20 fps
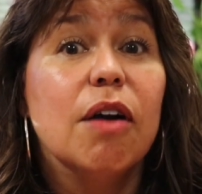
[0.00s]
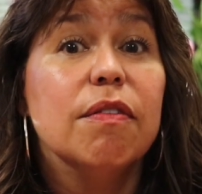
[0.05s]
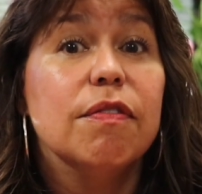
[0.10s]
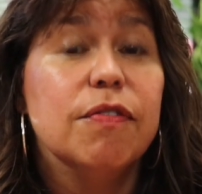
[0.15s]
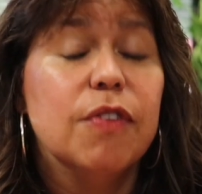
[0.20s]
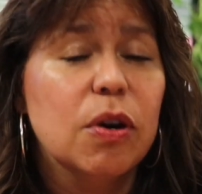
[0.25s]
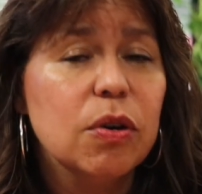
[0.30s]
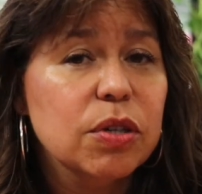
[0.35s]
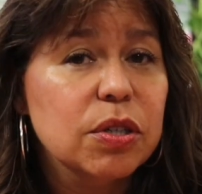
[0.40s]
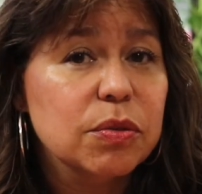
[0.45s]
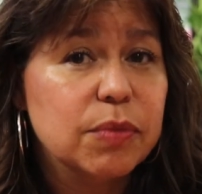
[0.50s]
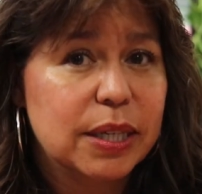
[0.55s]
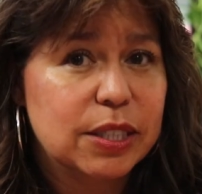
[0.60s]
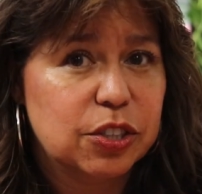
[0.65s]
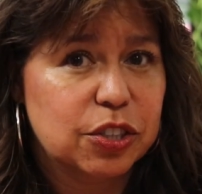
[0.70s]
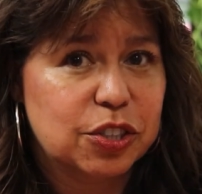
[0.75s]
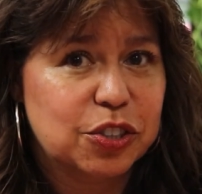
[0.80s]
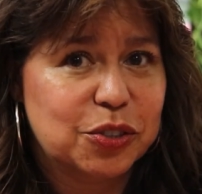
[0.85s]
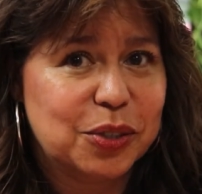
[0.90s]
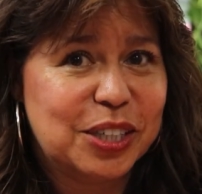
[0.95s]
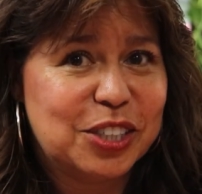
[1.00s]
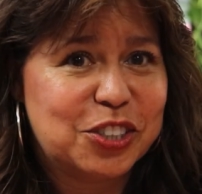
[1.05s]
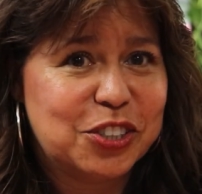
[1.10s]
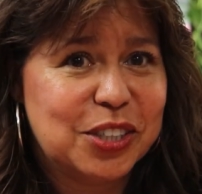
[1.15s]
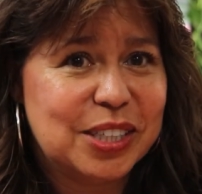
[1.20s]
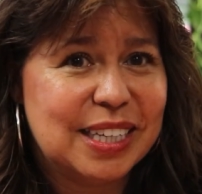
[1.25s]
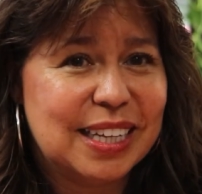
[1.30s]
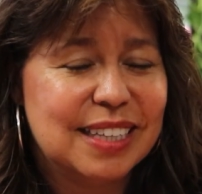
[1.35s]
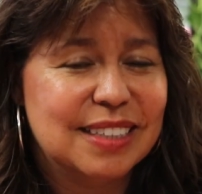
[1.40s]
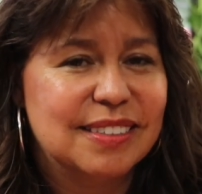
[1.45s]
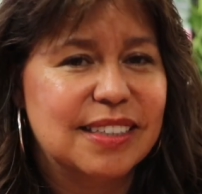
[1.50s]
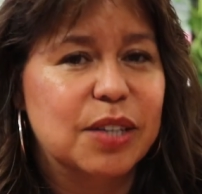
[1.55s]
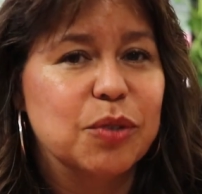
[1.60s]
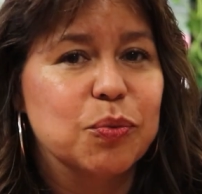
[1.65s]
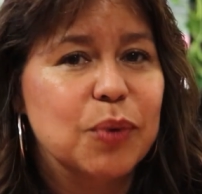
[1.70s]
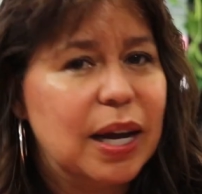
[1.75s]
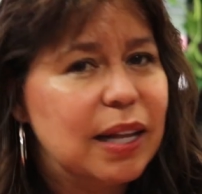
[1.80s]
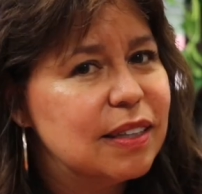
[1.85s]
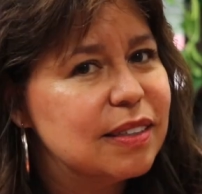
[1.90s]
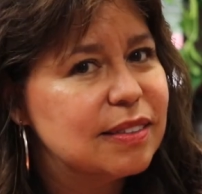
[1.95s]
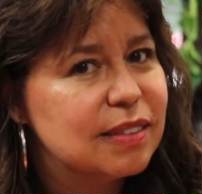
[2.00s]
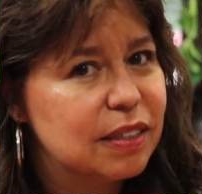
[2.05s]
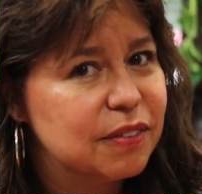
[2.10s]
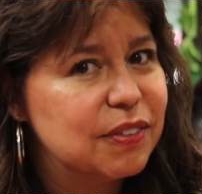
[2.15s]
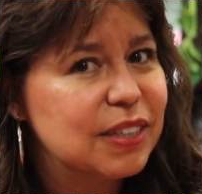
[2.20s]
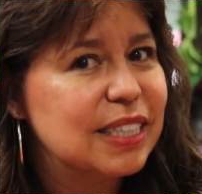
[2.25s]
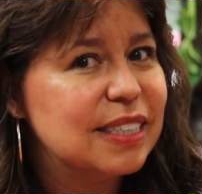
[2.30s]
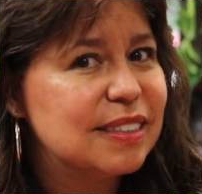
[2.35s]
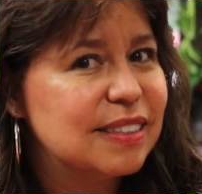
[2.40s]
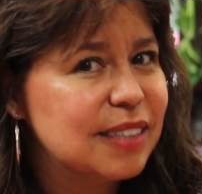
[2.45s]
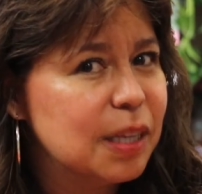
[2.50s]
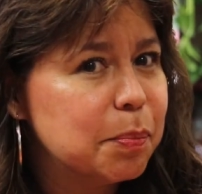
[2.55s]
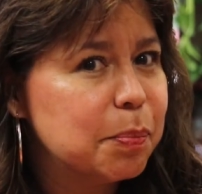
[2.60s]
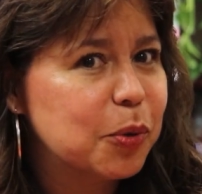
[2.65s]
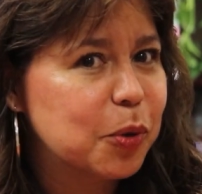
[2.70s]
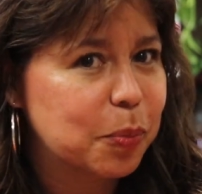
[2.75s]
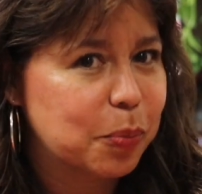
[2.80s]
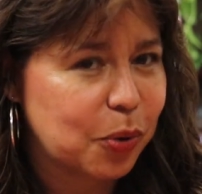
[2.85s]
Voter registration is a relatively simple